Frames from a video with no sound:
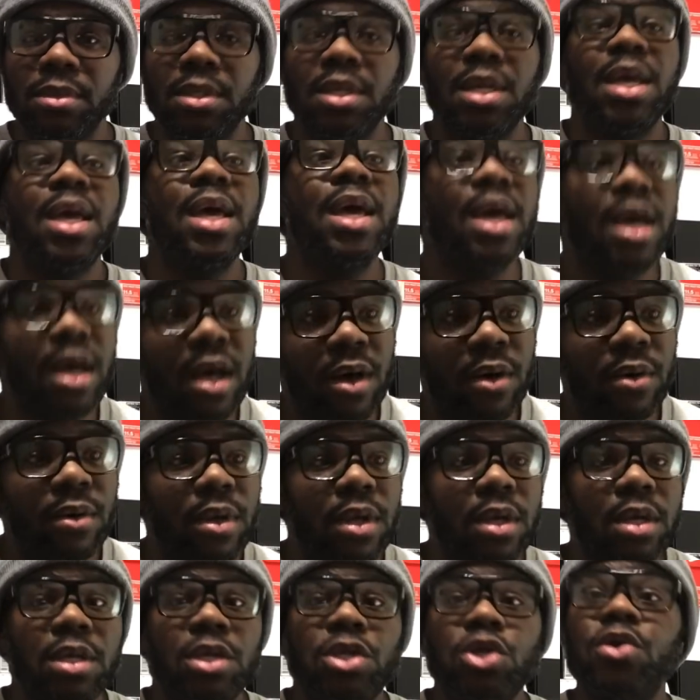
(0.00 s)
Hell,
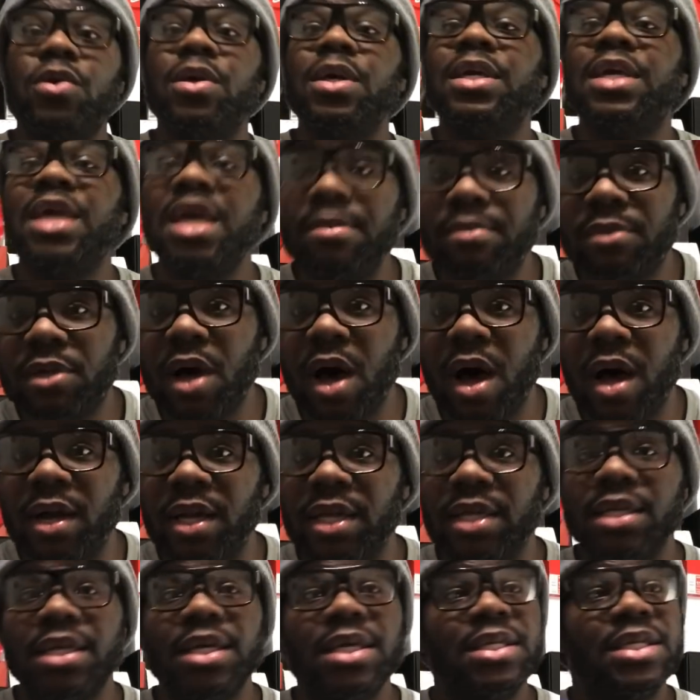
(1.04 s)
you can keep
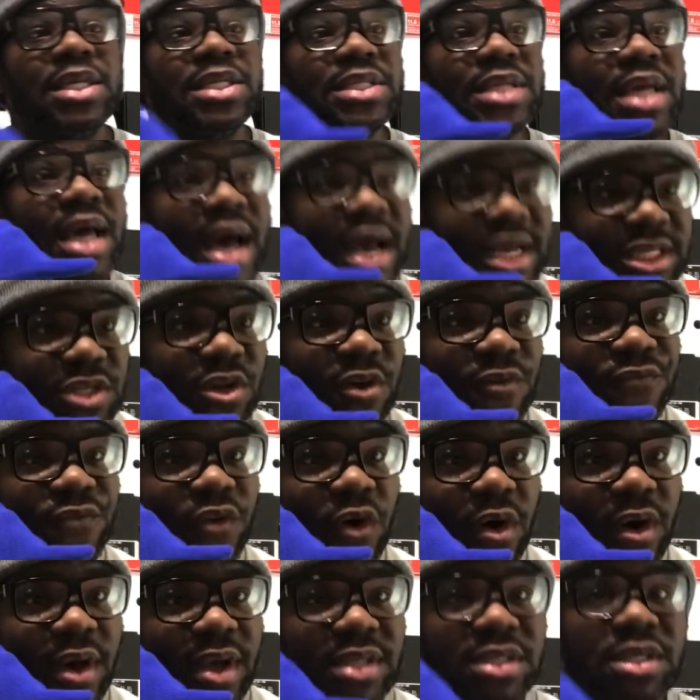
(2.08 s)
calling. Disguise your
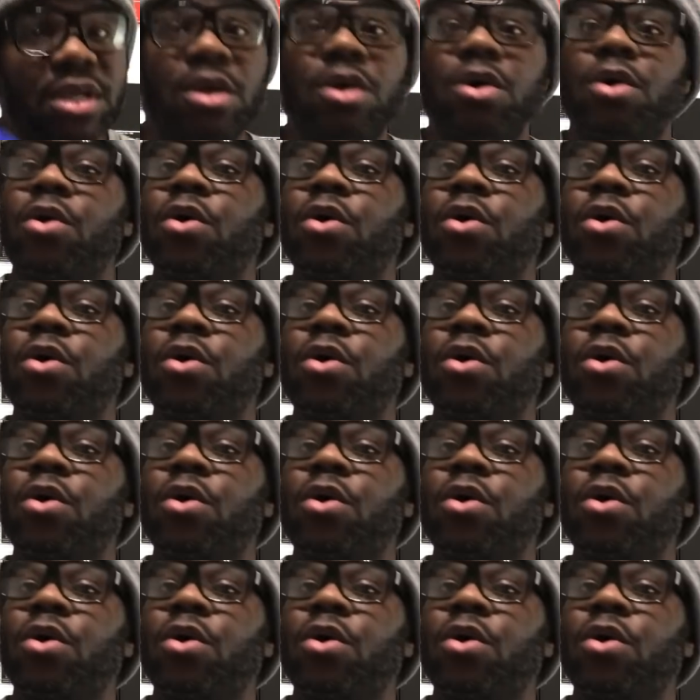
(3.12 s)
voice.